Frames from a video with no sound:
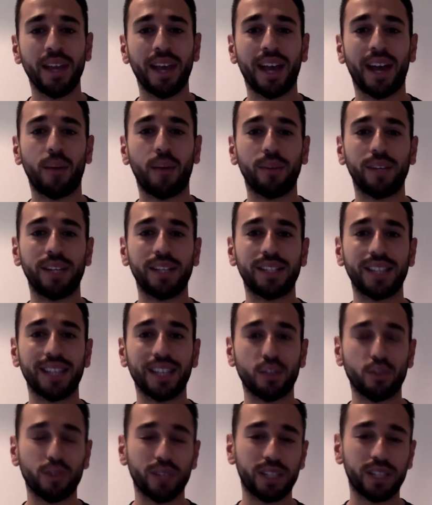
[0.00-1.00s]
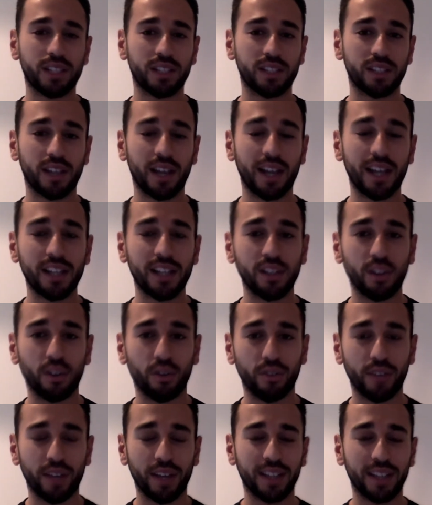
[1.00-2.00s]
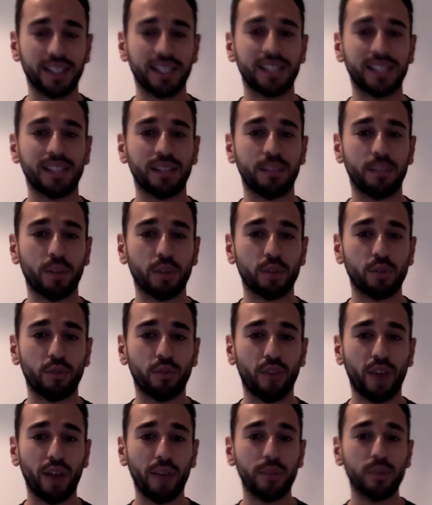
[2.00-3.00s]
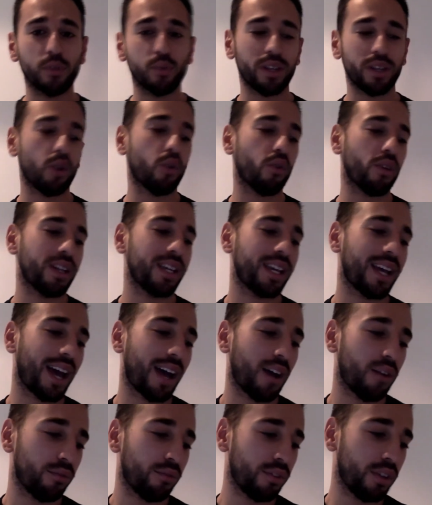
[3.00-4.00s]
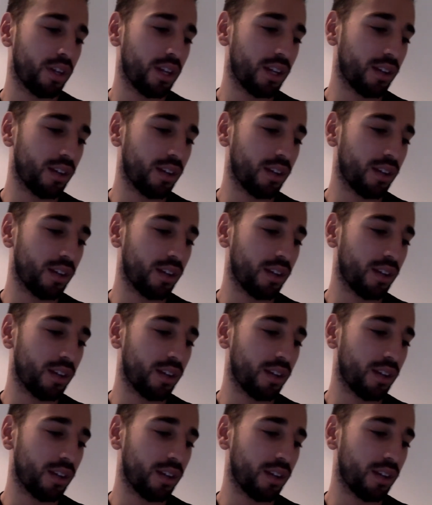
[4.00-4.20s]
And we need to increase the size of the existing muscle fibers we already have.